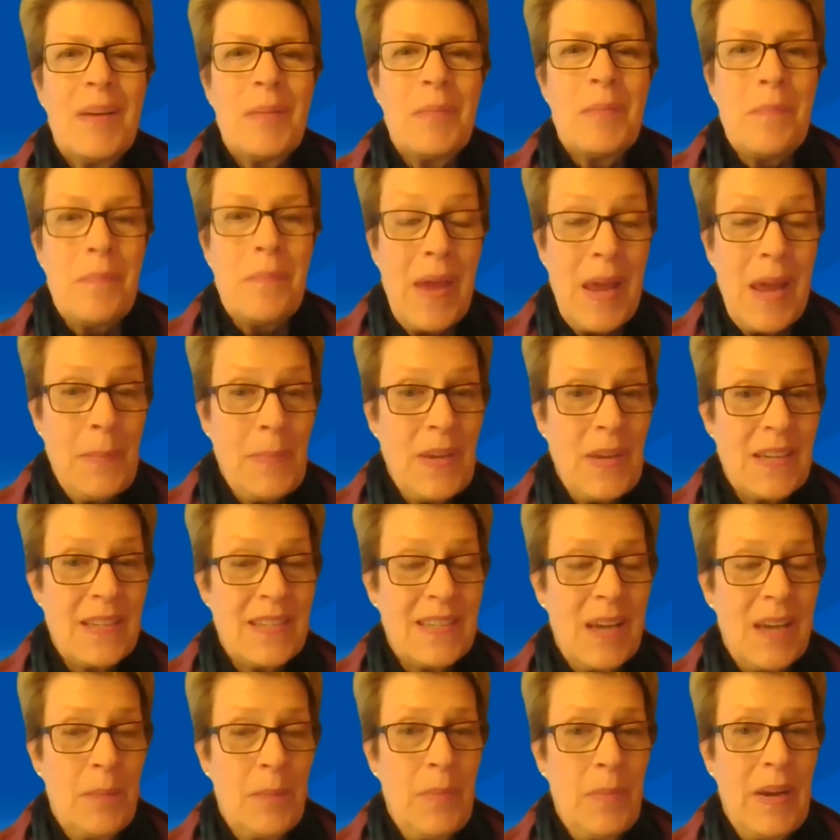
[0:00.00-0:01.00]
Maybe
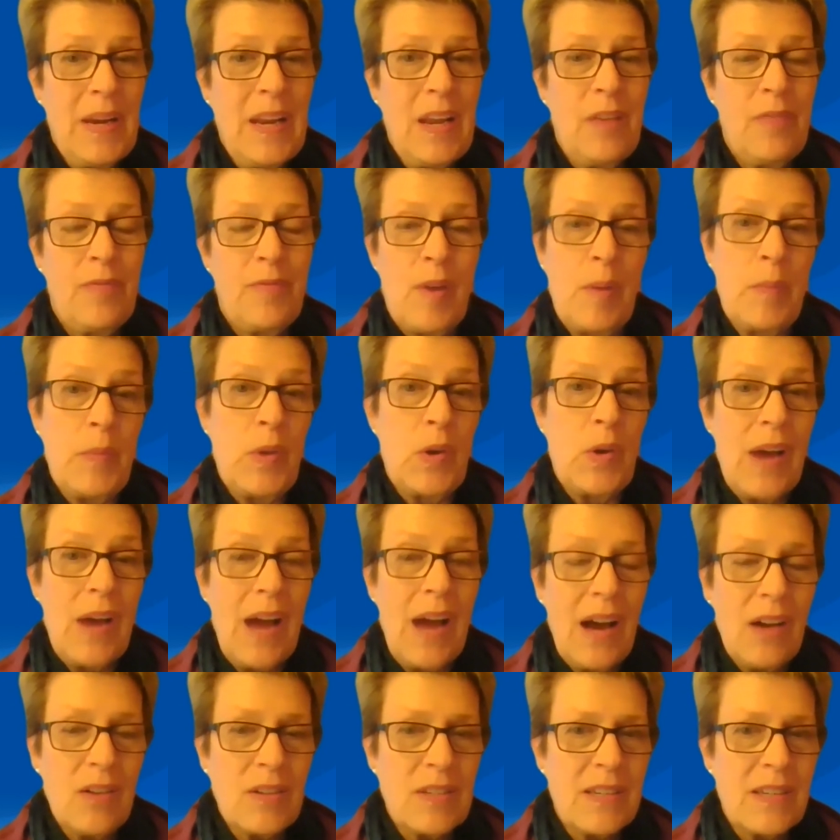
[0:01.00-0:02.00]
somebody from your
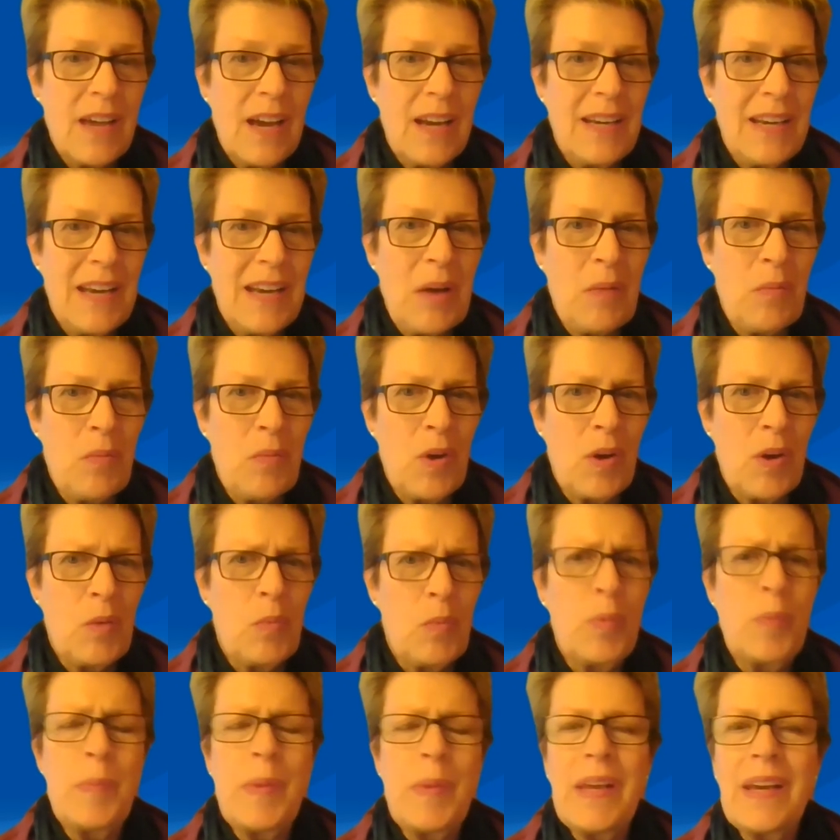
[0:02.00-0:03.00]
outside network
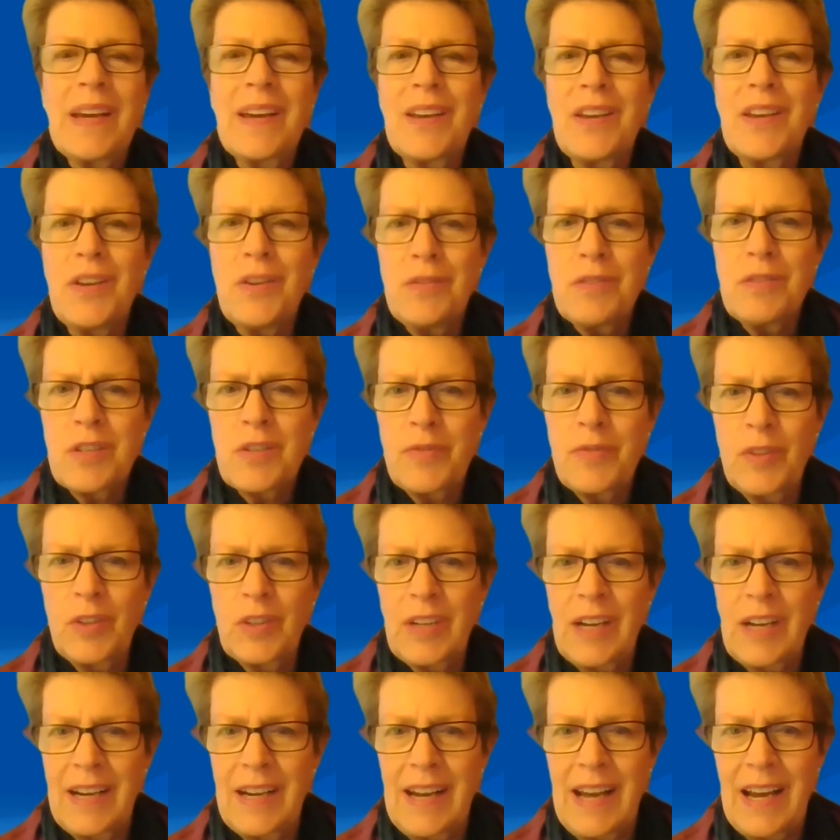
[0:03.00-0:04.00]
would be a useful
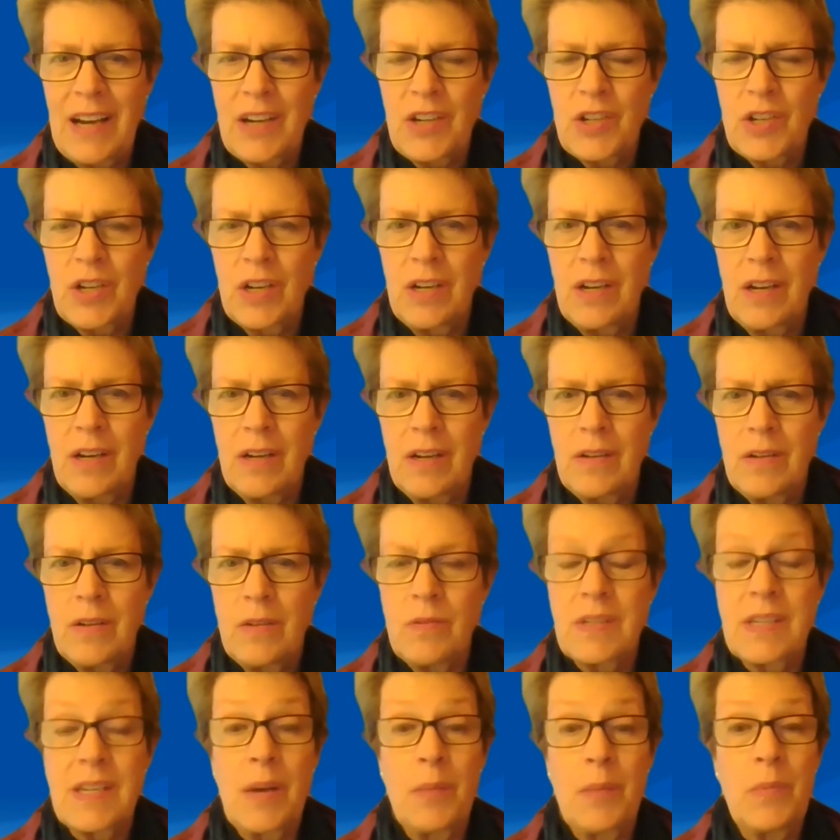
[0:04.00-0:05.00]
connection to
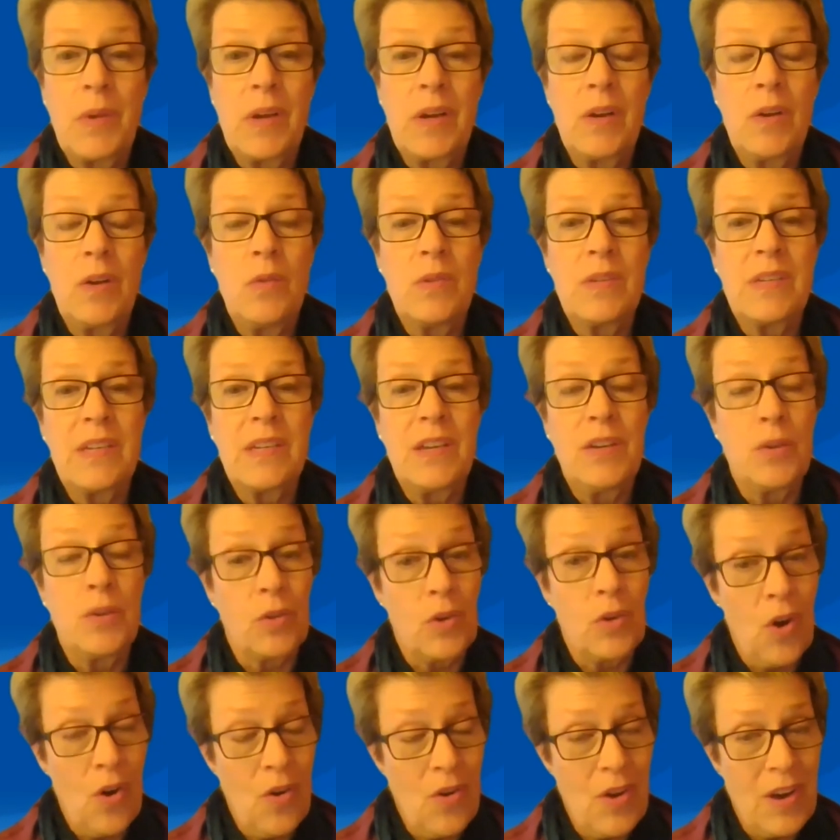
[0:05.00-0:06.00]
someone who's in your
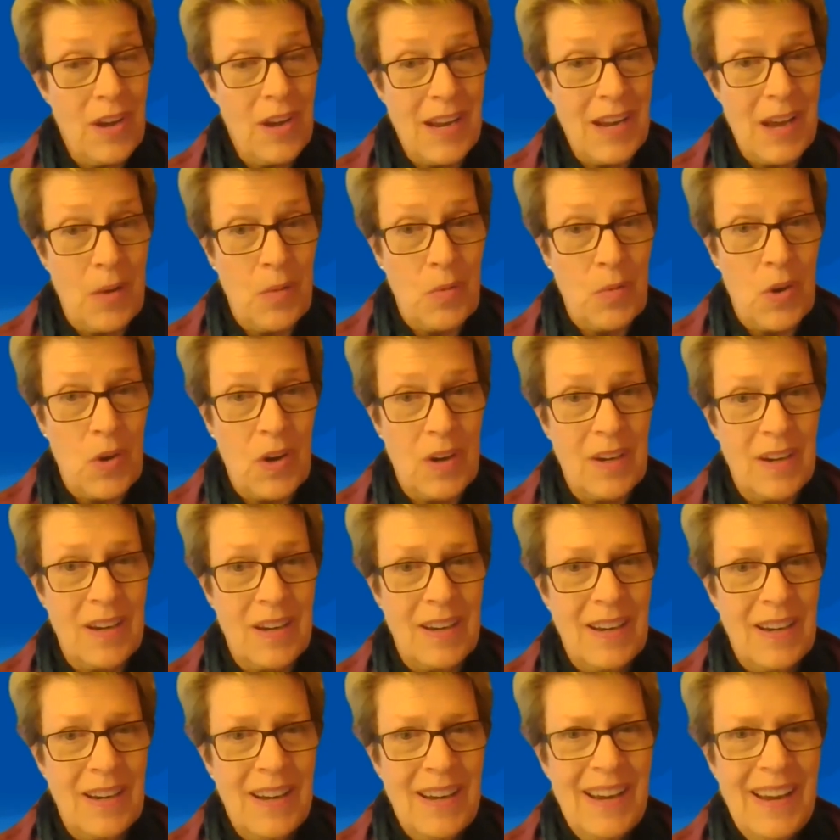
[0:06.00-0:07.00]
current
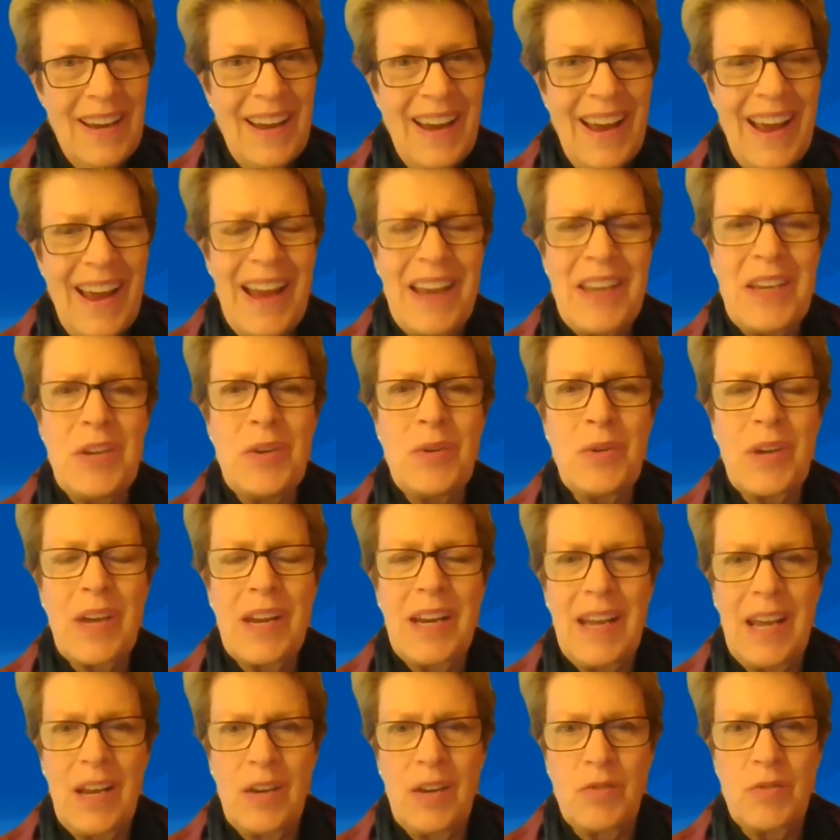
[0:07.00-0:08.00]
network, and you can
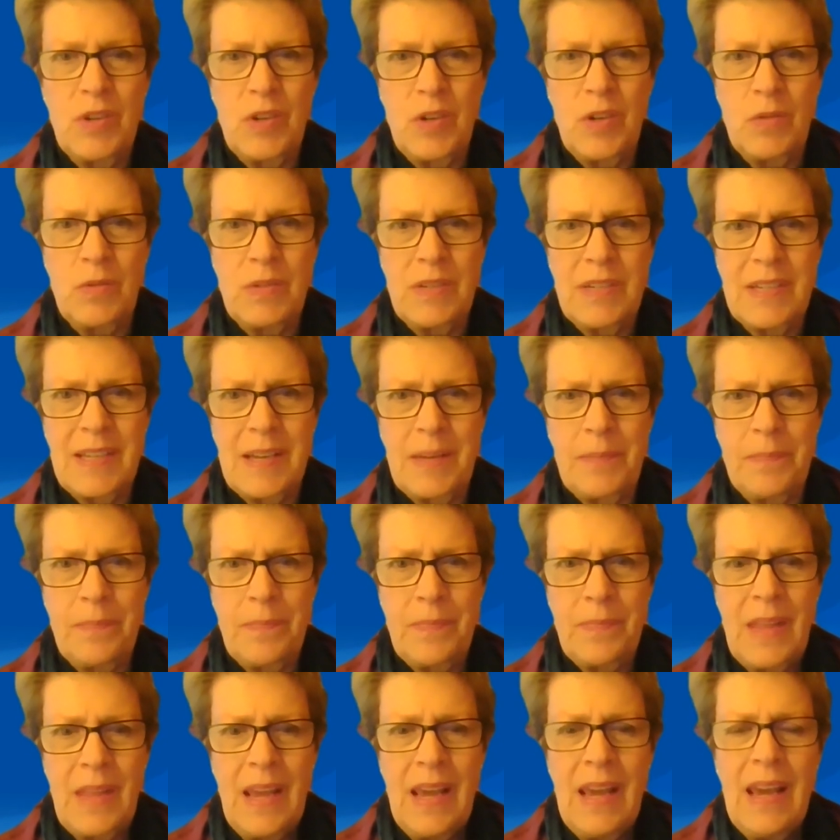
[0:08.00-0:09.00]
introduce them.
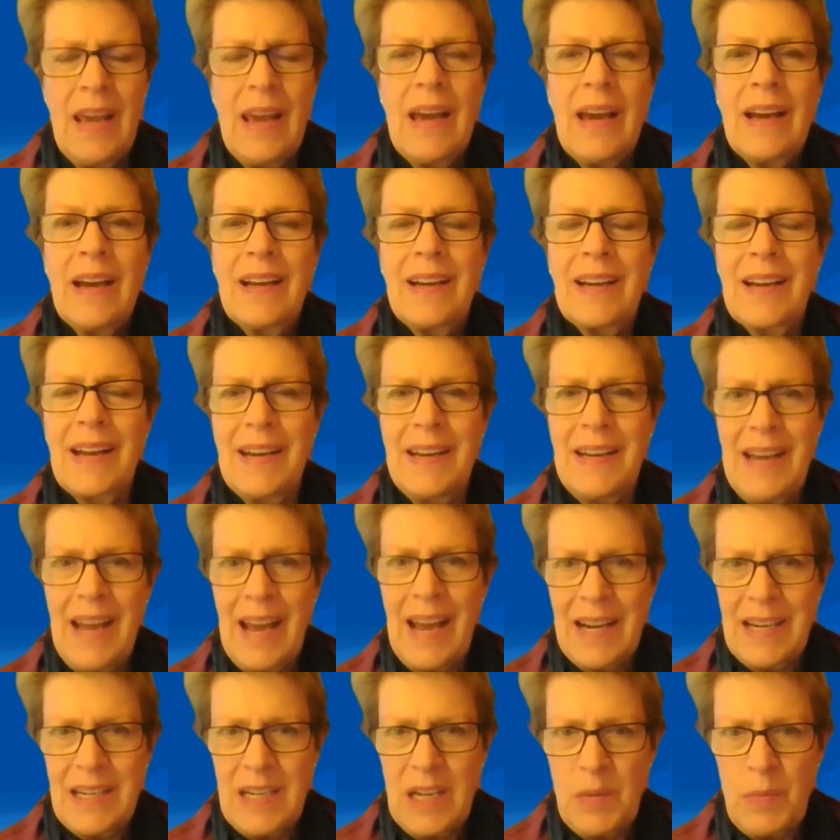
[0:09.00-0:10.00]

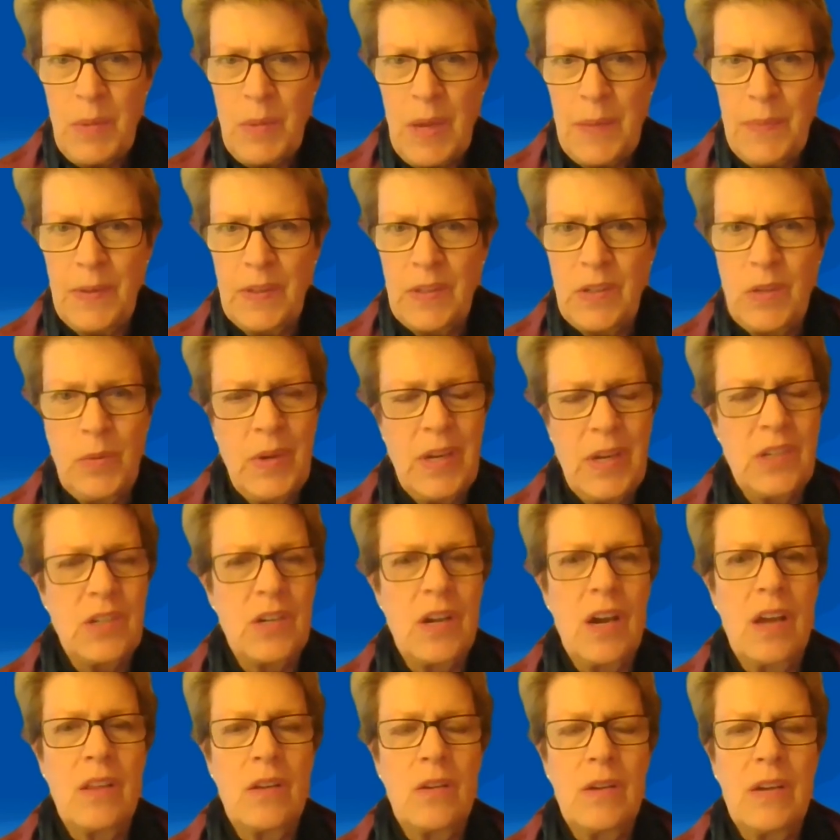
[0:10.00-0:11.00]
Connecting people to each
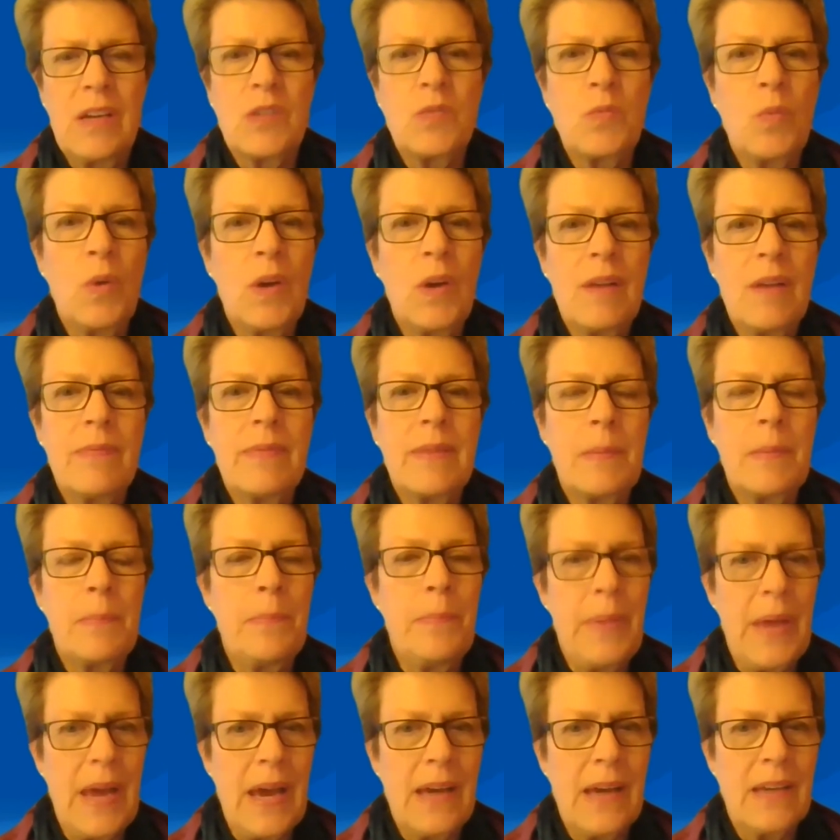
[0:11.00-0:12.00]
other is one of the
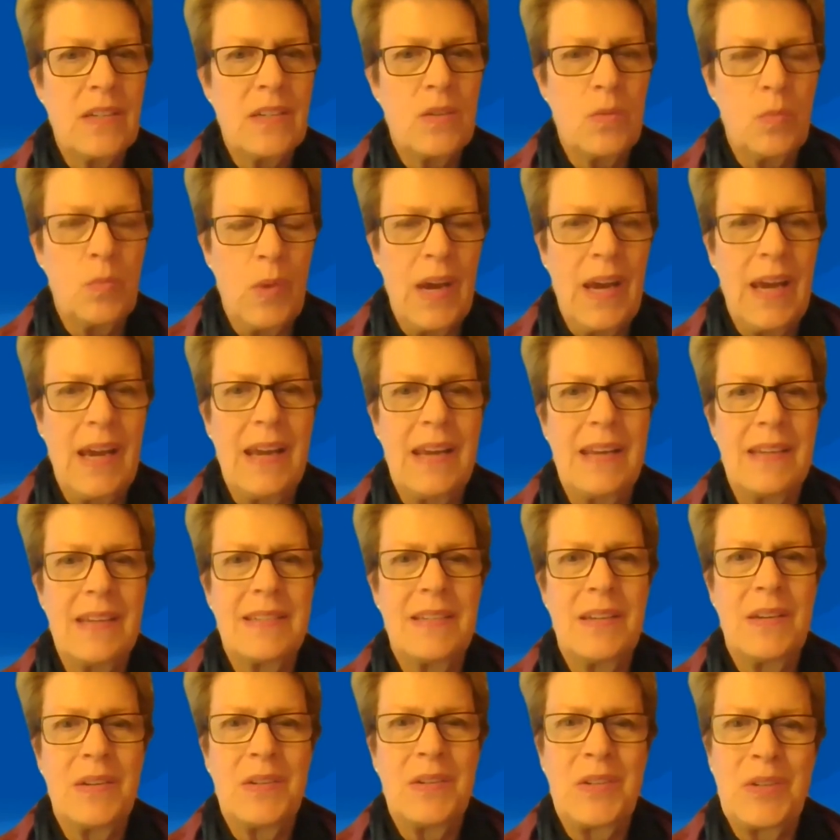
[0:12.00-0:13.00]
best
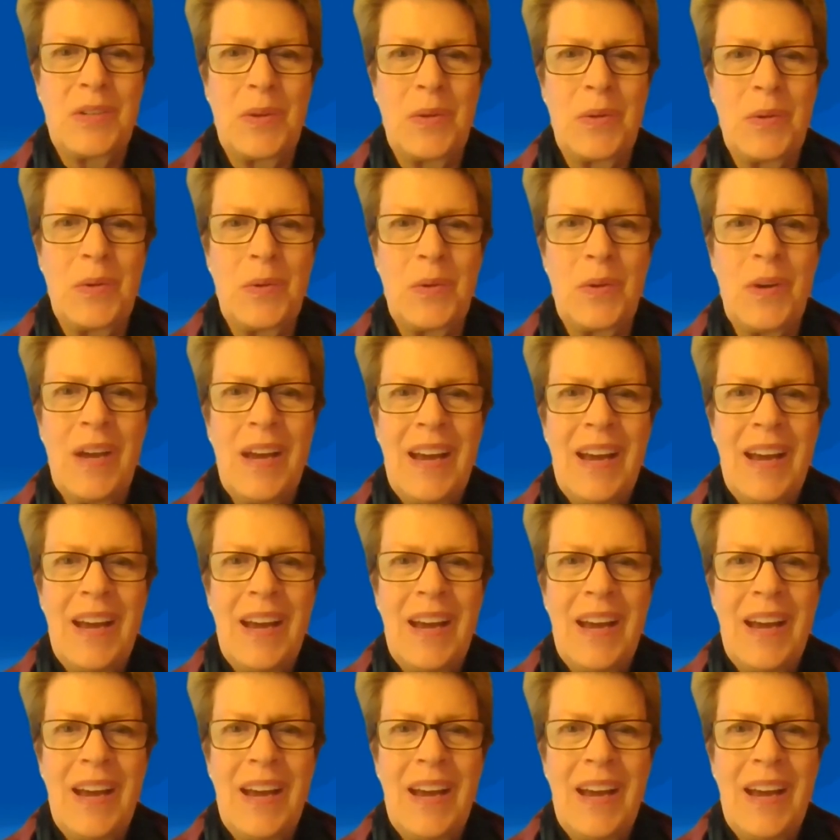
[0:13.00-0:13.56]
ways to